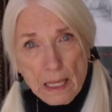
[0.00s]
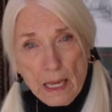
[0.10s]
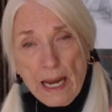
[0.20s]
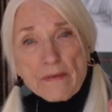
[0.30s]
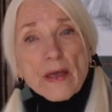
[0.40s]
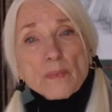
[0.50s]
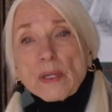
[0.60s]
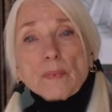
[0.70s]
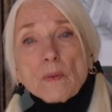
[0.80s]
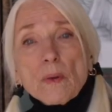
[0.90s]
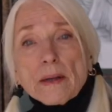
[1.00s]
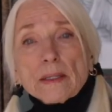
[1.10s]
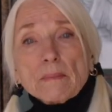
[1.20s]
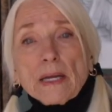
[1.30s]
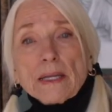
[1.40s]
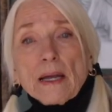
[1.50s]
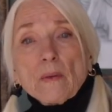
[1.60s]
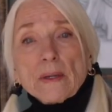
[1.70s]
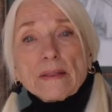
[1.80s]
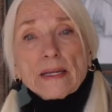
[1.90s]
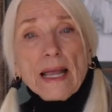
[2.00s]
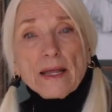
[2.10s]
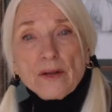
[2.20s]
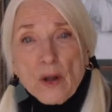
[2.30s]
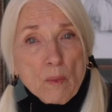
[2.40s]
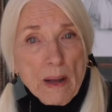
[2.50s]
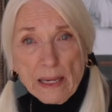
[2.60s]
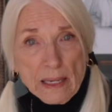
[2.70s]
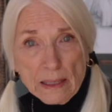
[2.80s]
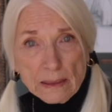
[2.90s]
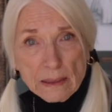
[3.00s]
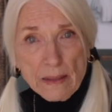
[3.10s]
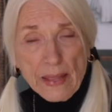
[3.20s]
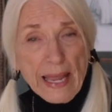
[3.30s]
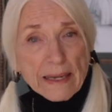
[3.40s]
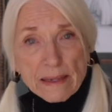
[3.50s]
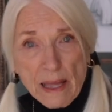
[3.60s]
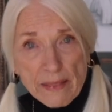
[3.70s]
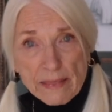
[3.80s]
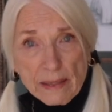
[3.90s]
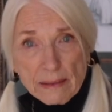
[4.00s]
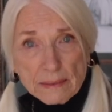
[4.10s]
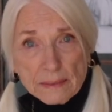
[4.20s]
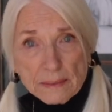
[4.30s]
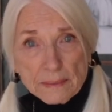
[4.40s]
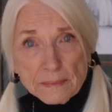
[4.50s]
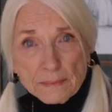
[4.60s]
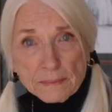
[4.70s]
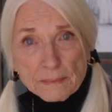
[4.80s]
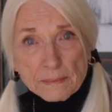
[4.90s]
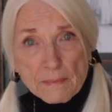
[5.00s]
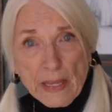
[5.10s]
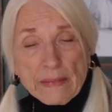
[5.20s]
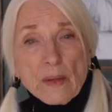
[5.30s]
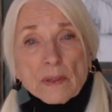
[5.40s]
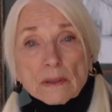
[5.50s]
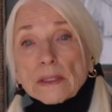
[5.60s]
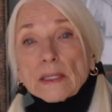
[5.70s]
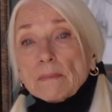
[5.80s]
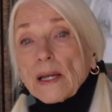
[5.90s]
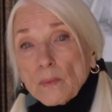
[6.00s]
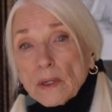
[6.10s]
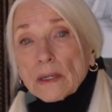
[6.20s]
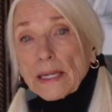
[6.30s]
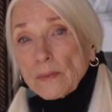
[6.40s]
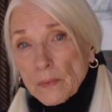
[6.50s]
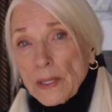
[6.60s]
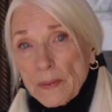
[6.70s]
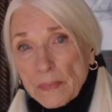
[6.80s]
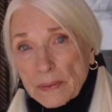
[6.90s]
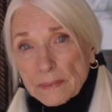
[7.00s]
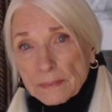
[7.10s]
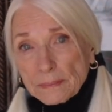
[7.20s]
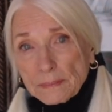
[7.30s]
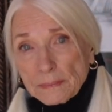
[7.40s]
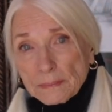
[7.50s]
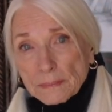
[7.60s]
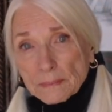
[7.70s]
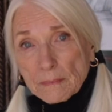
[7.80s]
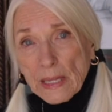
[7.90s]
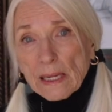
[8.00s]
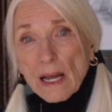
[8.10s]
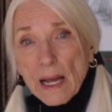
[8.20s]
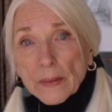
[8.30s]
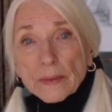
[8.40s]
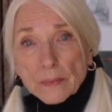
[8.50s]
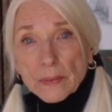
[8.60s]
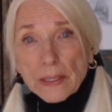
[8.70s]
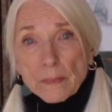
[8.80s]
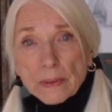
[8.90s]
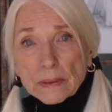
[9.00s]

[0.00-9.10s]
I have had people walk in my gallery that had no money. They had nothing. And they would look at my work and weep. And I would weep.